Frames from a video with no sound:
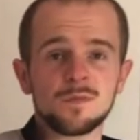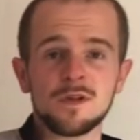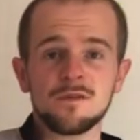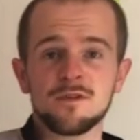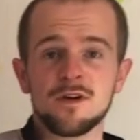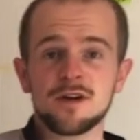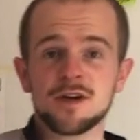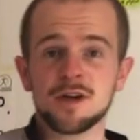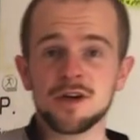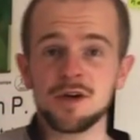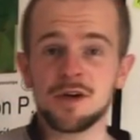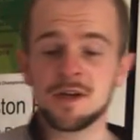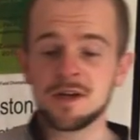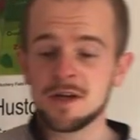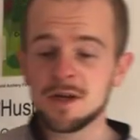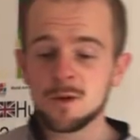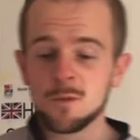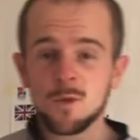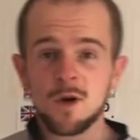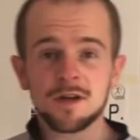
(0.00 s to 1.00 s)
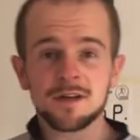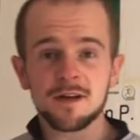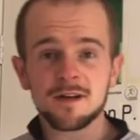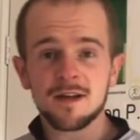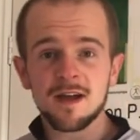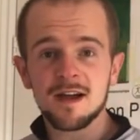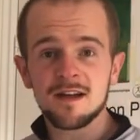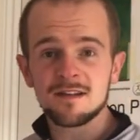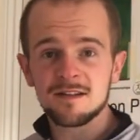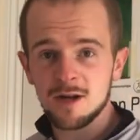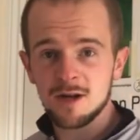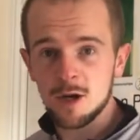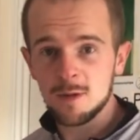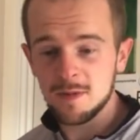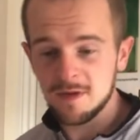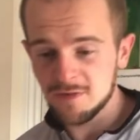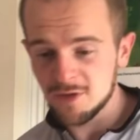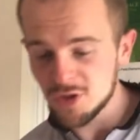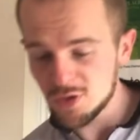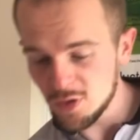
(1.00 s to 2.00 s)
Very good. Well done, guys. I hope
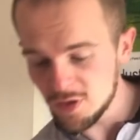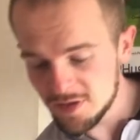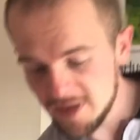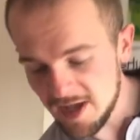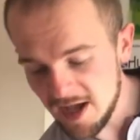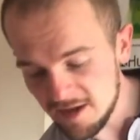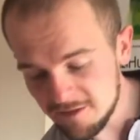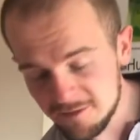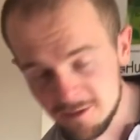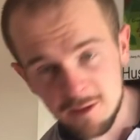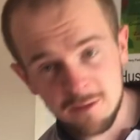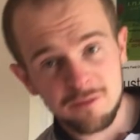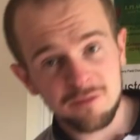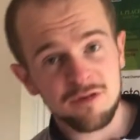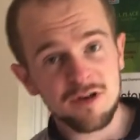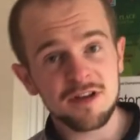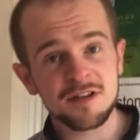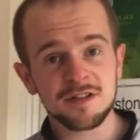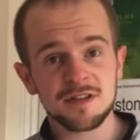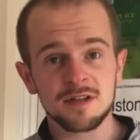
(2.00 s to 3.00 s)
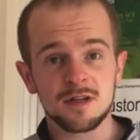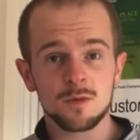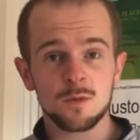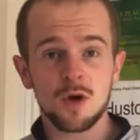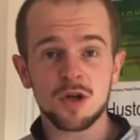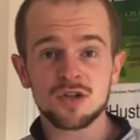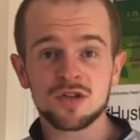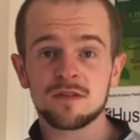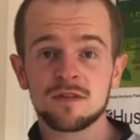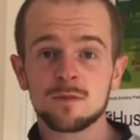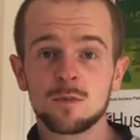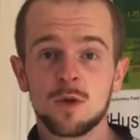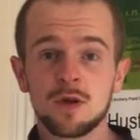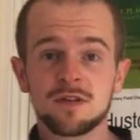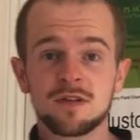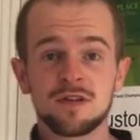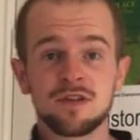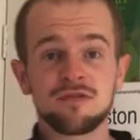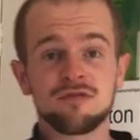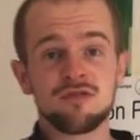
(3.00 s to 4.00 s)
you've enjoyed that. Feel free to watch it
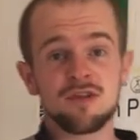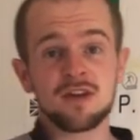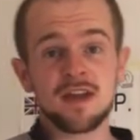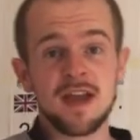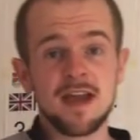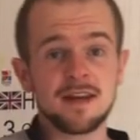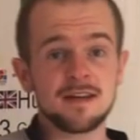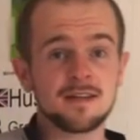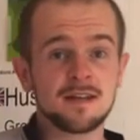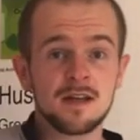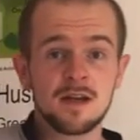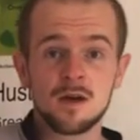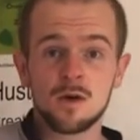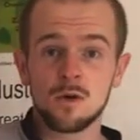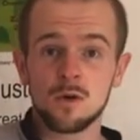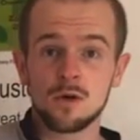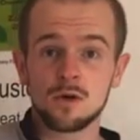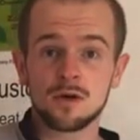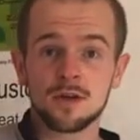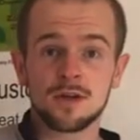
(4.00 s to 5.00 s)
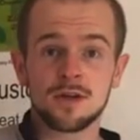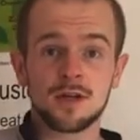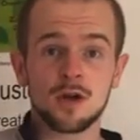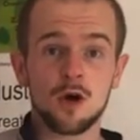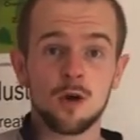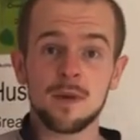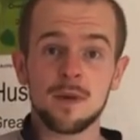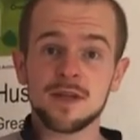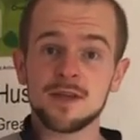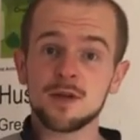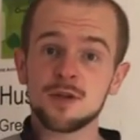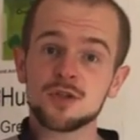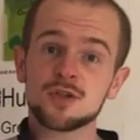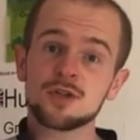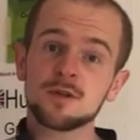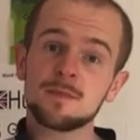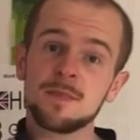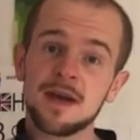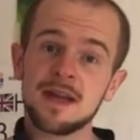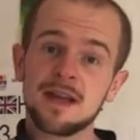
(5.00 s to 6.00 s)
through again, or you can go on my
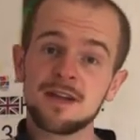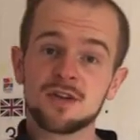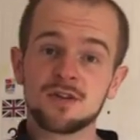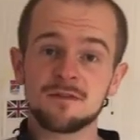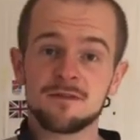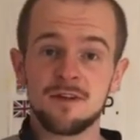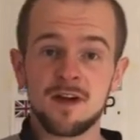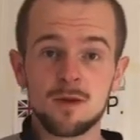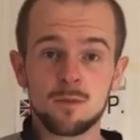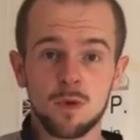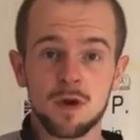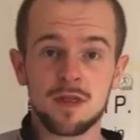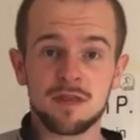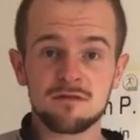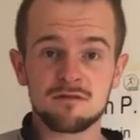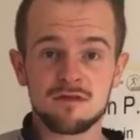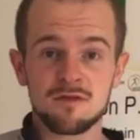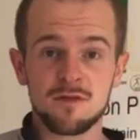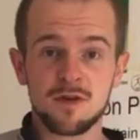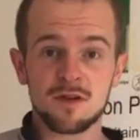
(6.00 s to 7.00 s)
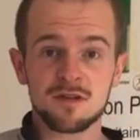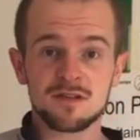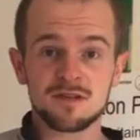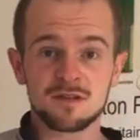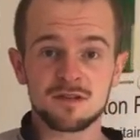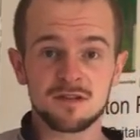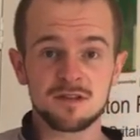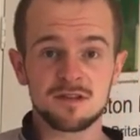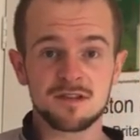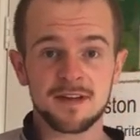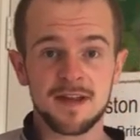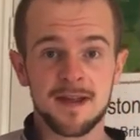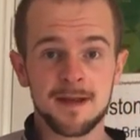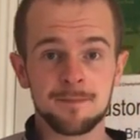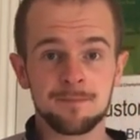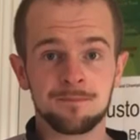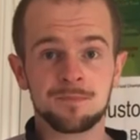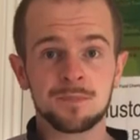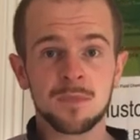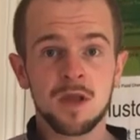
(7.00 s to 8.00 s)
YouTube page and find one of the reversals,
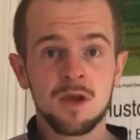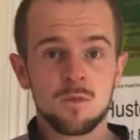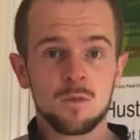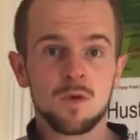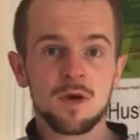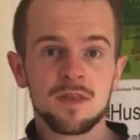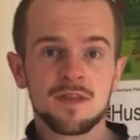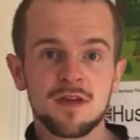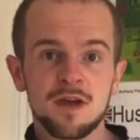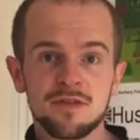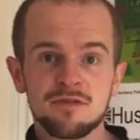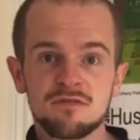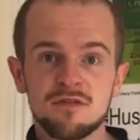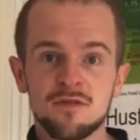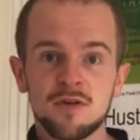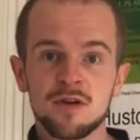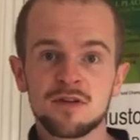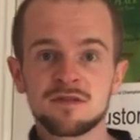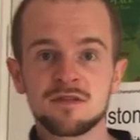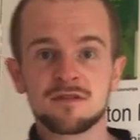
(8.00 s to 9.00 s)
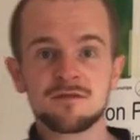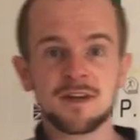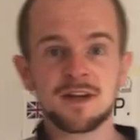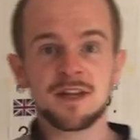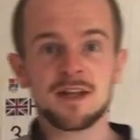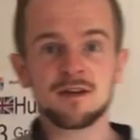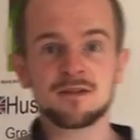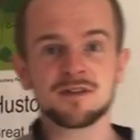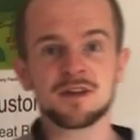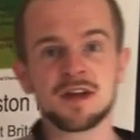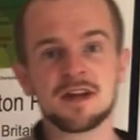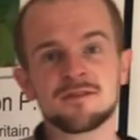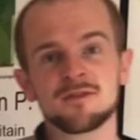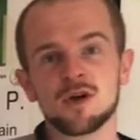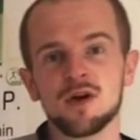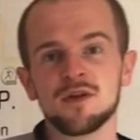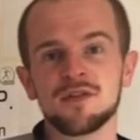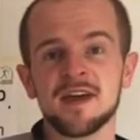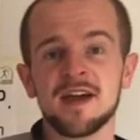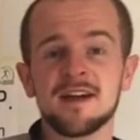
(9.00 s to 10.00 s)
one of the other reversals videos that I've
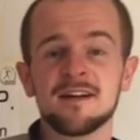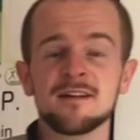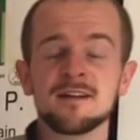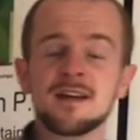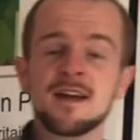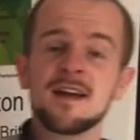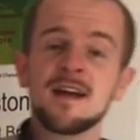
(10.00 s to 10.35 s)
got there.